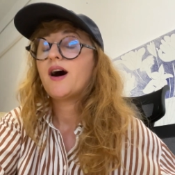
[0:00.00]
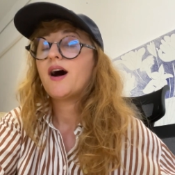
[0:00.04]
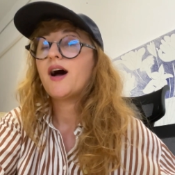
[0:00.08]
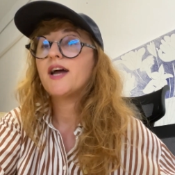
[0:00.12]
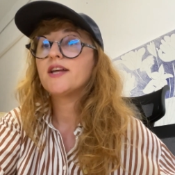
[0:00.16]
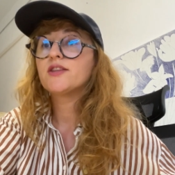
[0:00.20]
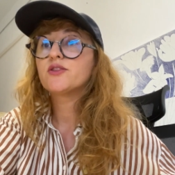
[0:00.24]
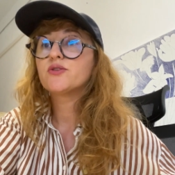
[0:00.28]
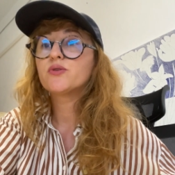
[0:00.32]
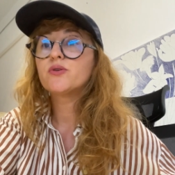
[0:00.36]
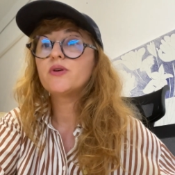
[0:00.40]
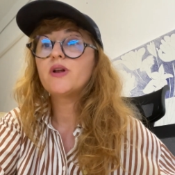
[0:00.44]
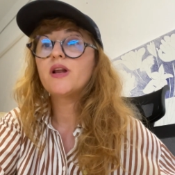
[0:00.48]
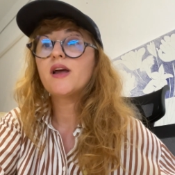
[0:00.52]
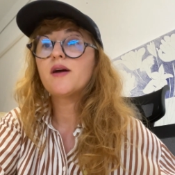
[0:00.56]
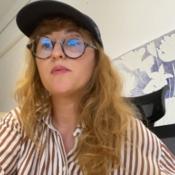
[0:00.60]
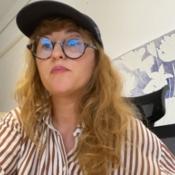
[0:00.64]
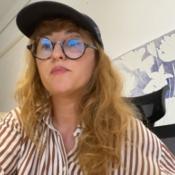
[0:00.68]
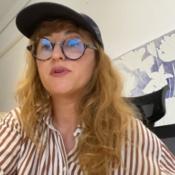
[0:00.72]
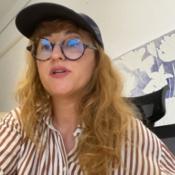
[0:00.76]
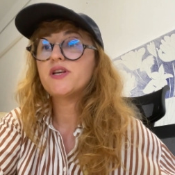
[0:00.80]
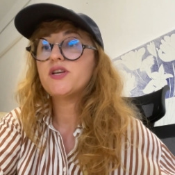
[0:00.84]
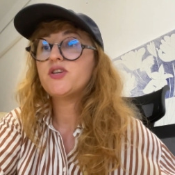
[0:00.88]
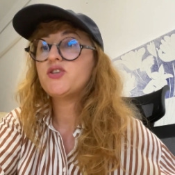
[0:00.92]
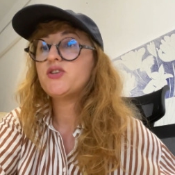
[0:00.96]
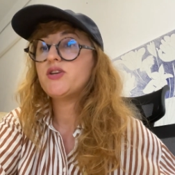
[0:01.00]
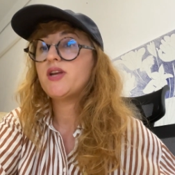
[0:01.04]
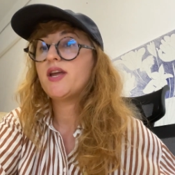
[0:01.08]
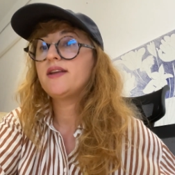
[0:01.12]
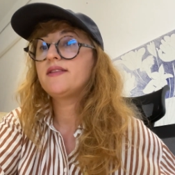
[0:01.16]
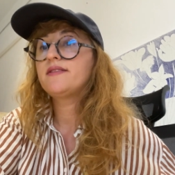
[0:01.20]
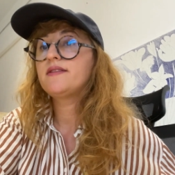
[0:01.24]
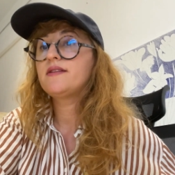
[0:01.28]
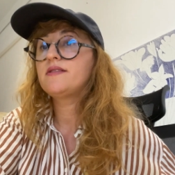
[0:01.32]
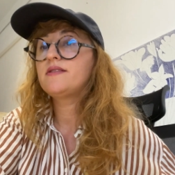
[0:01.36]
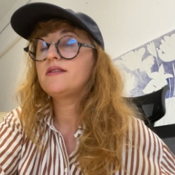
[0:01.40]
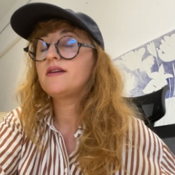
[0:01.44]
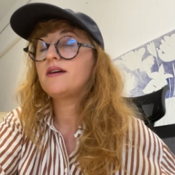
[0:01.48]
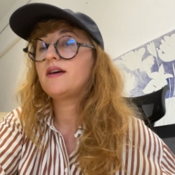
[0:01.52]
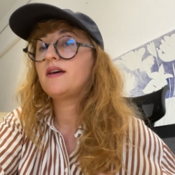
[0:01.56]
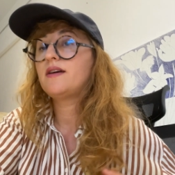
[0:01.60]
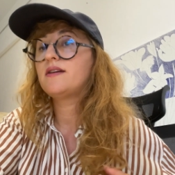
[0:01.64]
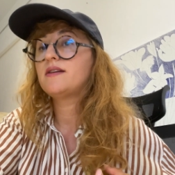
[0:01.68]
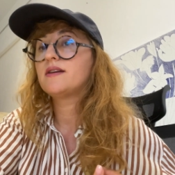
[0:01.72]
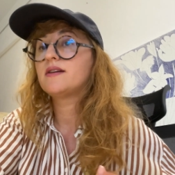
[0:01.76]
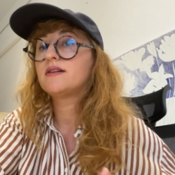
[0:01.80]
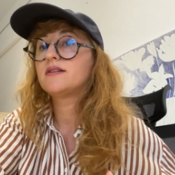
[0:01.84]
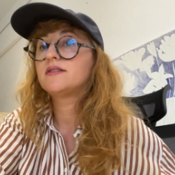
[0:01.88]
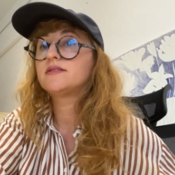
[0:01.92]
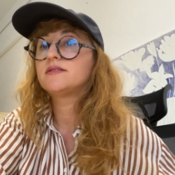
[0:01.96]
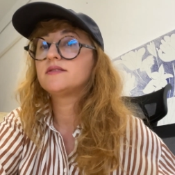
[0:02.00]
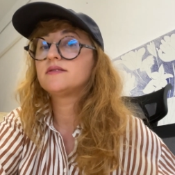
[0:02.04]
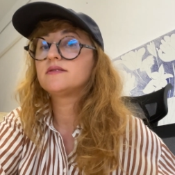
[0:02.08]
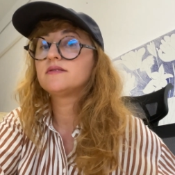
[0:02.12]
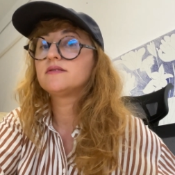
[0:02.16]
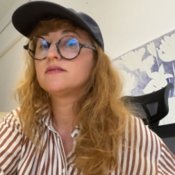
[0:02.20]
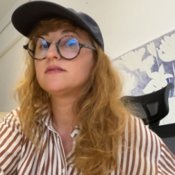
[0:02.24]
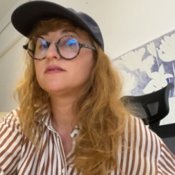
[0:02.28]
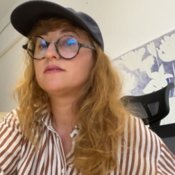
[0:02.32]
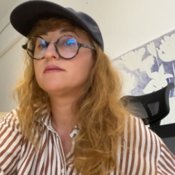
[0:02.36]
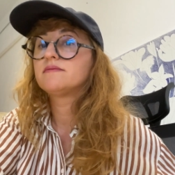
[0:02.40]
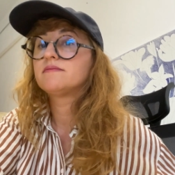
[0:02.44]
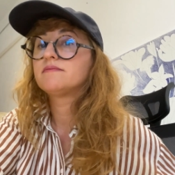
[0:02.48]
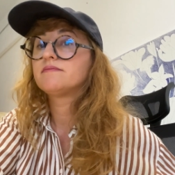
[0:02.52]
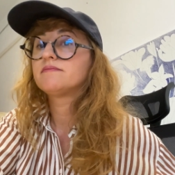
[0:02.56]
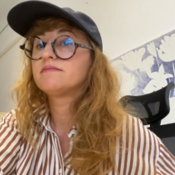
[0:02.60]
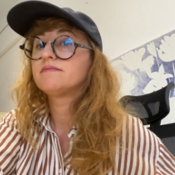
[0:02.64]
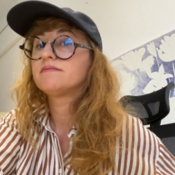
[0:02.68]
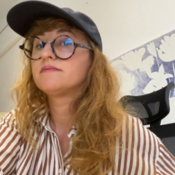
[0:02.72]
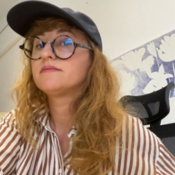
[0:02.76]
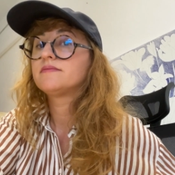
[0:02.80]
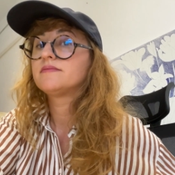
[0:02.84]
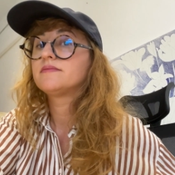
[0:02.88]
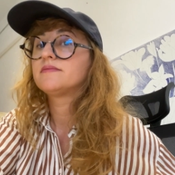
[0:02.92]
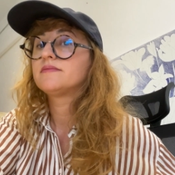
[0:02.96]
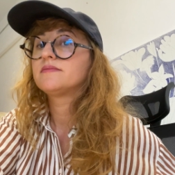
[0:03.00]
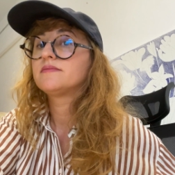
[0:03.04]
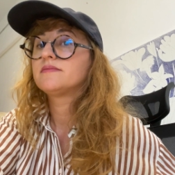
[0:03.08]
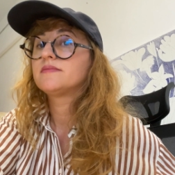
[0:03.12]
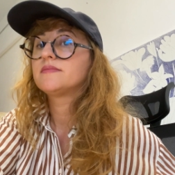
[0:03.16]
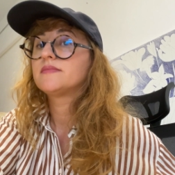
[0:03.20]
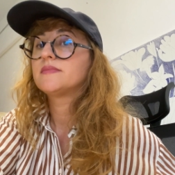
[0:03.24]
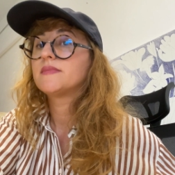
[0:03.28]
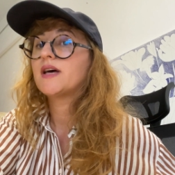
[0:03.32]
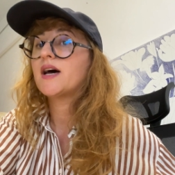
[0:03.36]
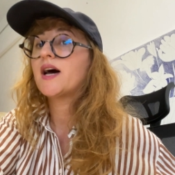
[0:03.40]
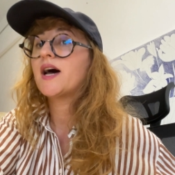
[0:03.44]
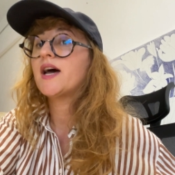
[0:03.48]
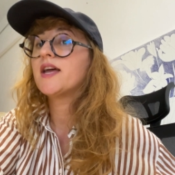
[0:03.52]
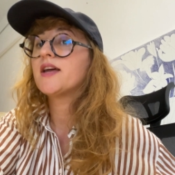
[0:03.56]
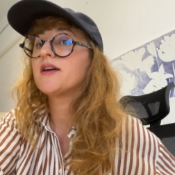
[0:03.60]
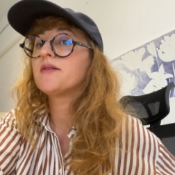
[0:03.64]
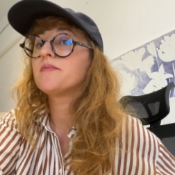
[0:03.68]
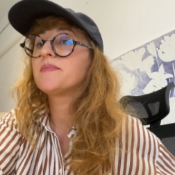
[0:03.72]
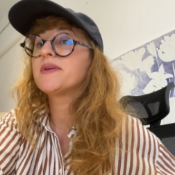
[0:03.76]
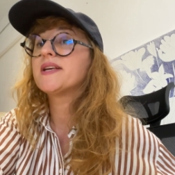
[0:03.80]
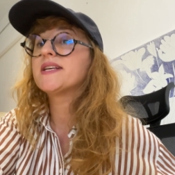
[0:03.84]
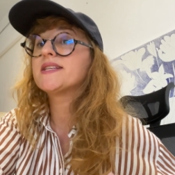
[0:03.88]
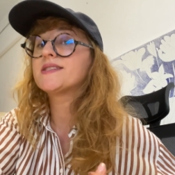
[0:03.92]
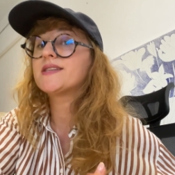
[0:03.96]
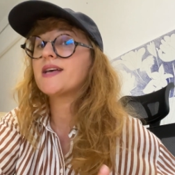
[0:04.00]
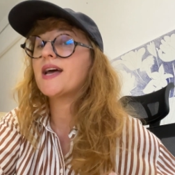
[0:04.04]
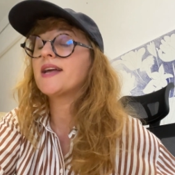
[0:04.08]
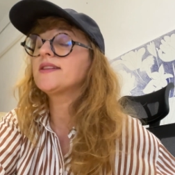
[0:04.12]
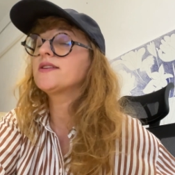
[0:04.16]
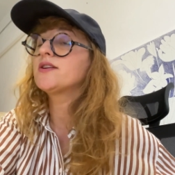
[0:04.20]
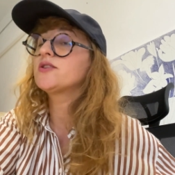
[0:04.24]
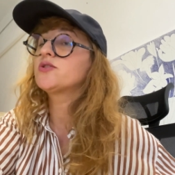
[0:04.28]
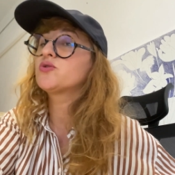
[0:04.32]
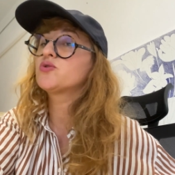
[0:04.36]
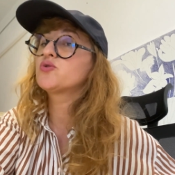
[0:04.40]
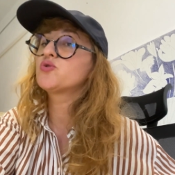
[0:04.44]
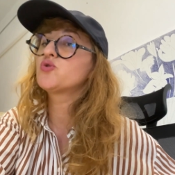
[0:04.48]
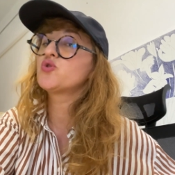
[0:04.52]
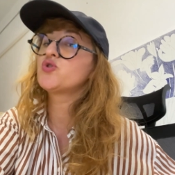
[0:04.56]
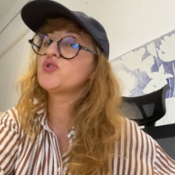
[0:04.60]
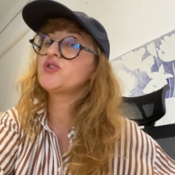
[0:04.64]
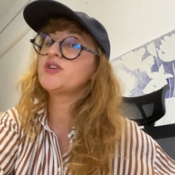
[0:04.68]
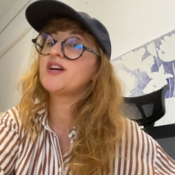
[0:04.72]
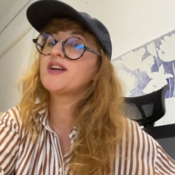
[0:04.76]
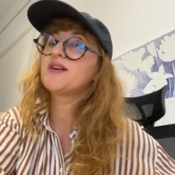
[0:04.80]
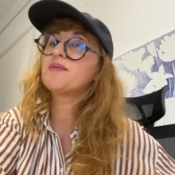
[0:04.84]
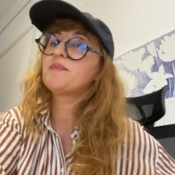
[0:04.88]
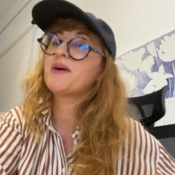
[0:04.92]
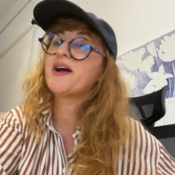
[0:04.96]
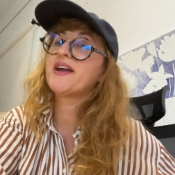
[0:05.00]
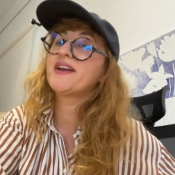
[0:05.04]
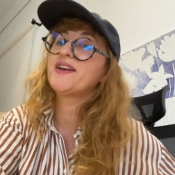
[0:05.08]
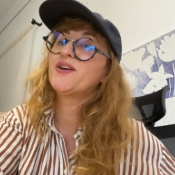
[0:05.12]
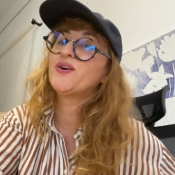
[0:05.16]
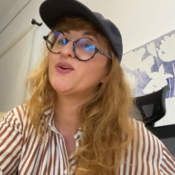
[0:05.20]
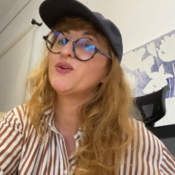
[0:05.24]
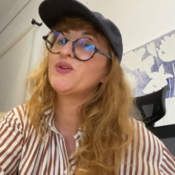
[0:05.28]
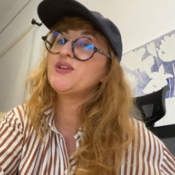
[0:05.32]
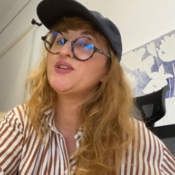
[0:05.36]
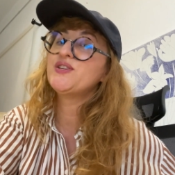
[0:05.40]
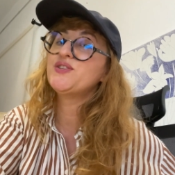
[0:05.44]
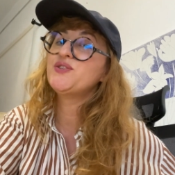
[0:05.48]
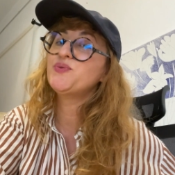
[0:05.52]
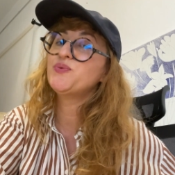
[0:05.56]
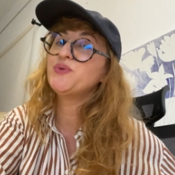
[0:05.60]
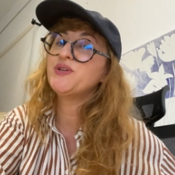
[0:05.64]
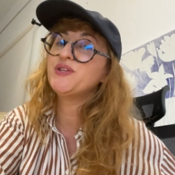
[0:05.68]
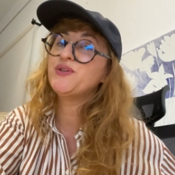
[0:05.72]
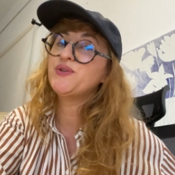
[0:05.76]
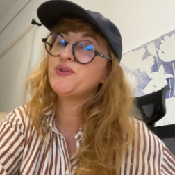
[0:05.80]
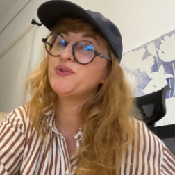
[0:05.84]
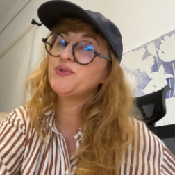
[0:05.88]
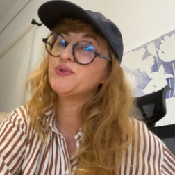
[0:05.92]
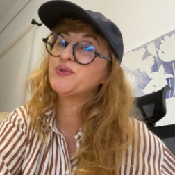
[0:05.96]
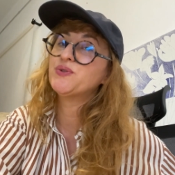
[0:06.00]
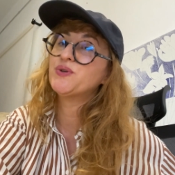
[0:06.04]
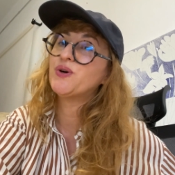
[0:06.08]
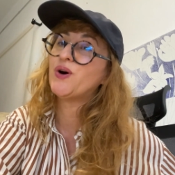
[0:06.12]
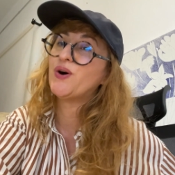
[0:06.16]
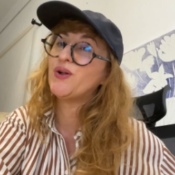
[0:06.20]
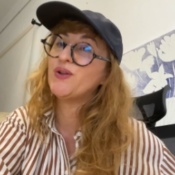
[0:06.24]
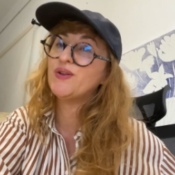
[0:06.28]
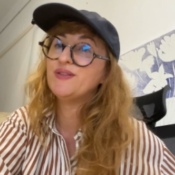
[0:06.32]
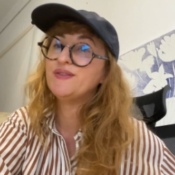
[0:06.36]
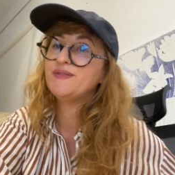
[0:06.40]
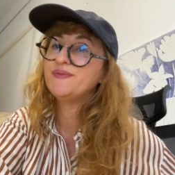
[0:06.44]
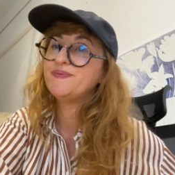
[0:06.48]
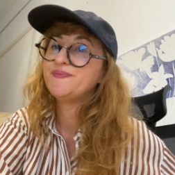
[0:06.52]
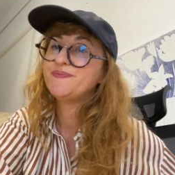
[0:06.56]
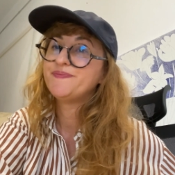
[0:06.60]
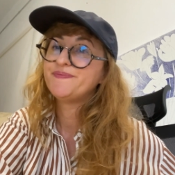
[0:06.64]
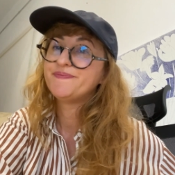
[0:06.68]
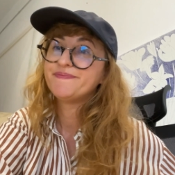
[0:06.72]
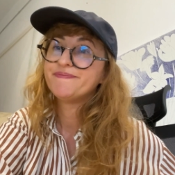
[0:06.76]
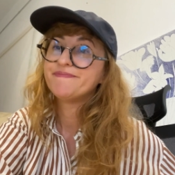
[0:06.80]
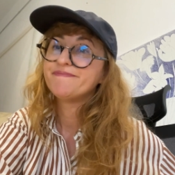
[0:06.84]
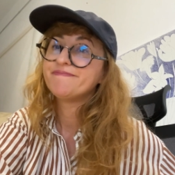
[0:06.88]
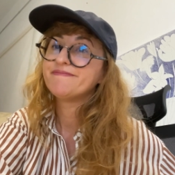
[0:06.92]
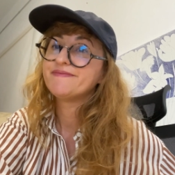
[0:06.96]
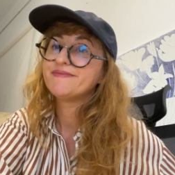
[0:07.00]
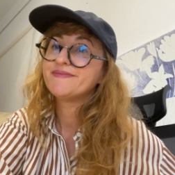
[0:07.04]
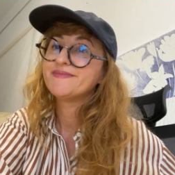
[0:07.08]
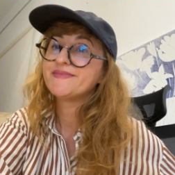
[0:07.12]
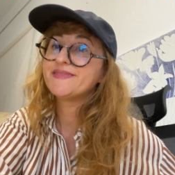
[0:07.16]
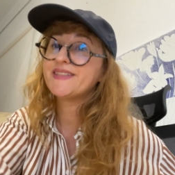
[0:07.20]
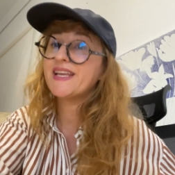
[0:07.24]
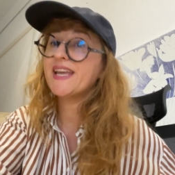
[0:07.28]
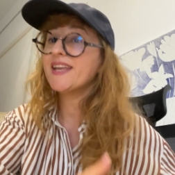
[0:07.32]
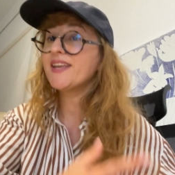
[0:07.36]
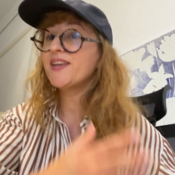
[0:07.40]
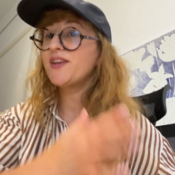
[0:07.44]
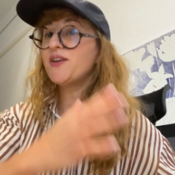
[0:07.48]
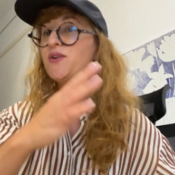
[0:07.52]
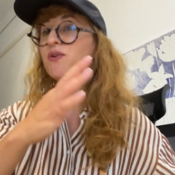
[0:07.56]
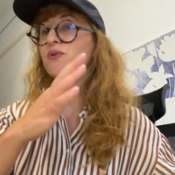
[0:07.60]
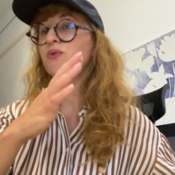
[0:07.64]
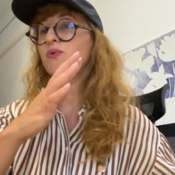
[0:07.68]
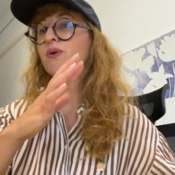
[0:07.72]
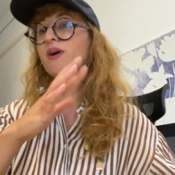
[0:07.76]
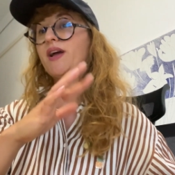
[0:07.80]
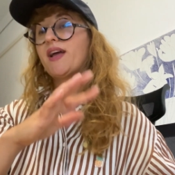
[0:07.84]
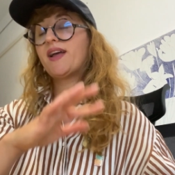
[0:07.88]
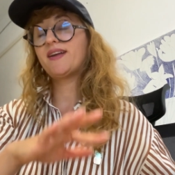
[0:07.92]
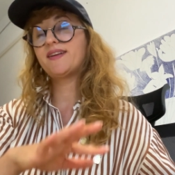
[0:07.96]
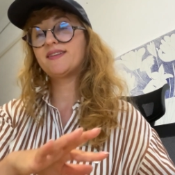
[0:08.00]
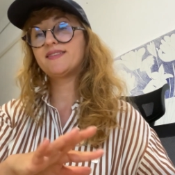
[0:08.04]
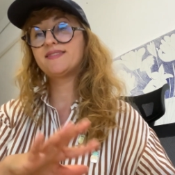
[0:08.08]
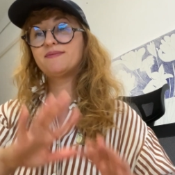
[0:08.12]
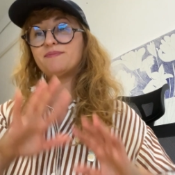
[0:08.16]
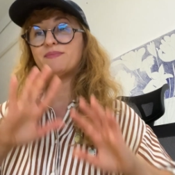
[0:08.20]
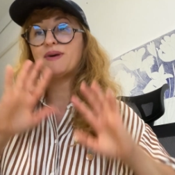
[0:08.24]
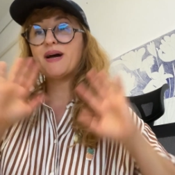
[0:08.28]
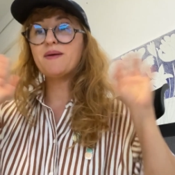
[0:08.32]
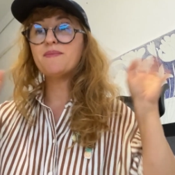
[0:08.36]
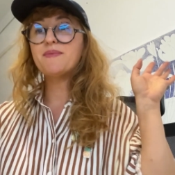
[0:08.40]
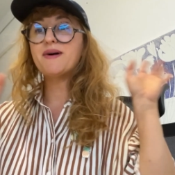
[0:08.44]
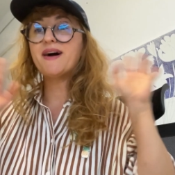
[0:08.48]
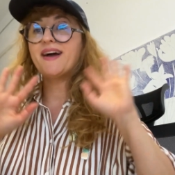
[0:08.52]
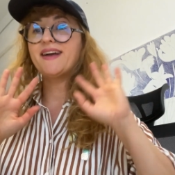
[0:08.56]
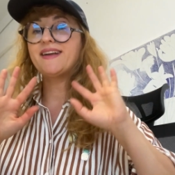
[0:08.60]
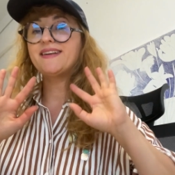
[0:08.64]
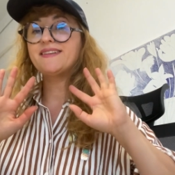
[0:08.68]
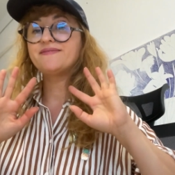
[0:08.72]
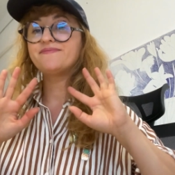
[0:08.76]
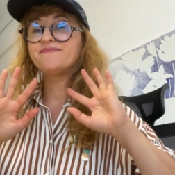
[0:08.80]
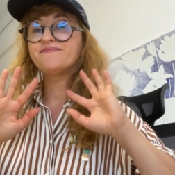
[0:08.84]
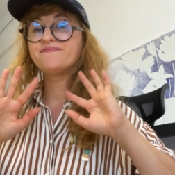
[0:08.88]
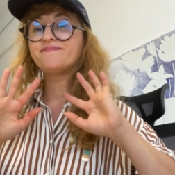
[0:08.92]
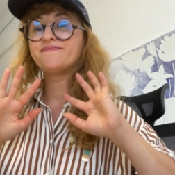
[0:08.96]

I truly appreciate it, and I am excited to share my knowledge with you all. Thank you and bye bye.